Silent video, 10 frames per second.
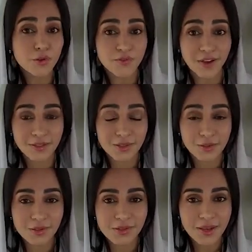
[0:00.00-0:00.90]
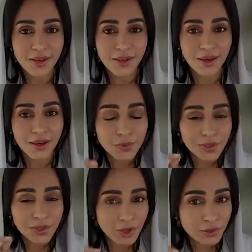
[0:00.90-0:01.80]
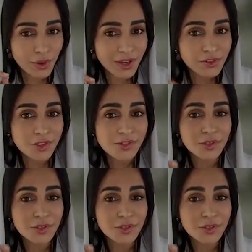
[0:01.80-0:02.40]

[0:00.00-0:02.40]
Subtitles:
all those factors. And we try to